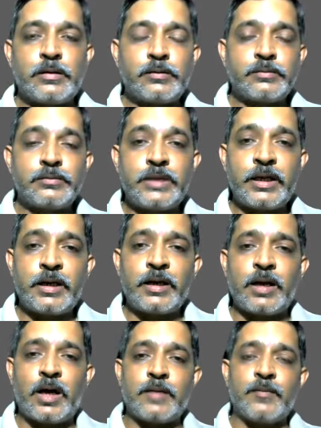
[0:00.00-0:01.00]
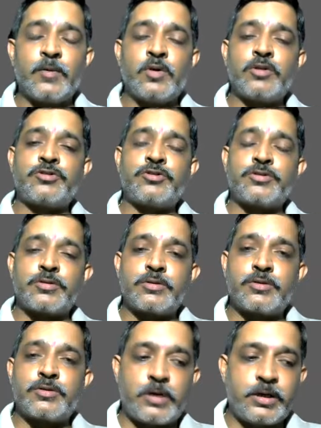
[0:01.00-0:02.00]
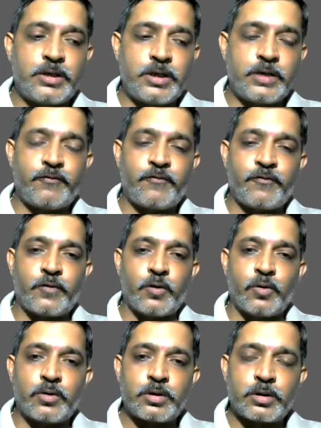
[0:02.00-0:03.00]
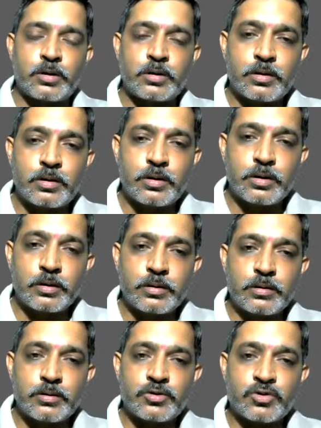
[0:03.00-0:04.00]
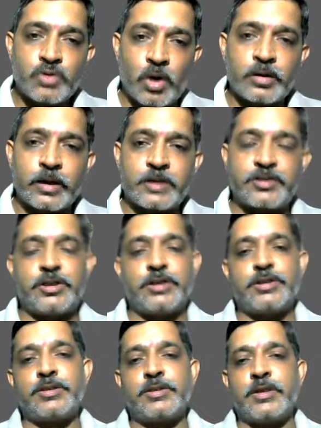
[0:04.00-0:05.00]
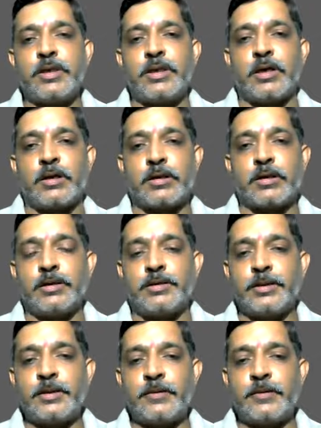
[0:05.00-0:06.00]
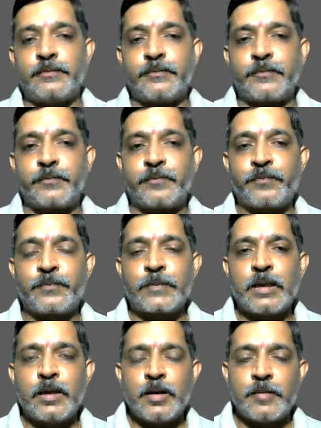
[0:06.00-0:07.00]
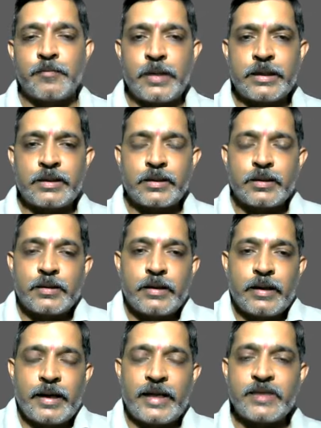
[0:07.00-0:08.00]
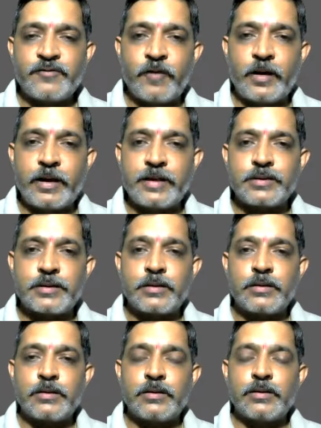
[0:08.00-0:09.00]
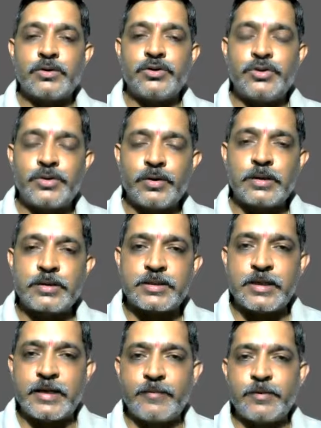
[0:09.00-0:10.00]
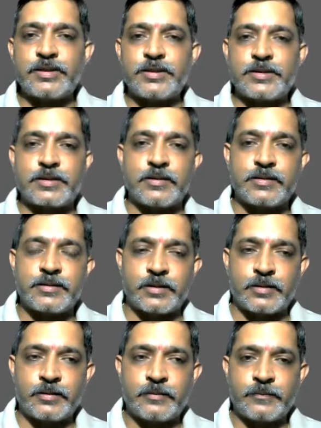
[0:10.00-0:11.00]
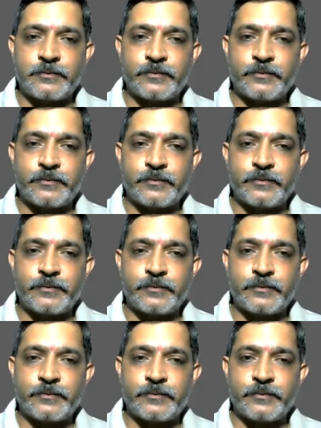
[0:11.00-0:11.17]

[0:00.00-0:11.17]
there are almost 24 stock exchanges in our country. But as far as your syllabus is concerned,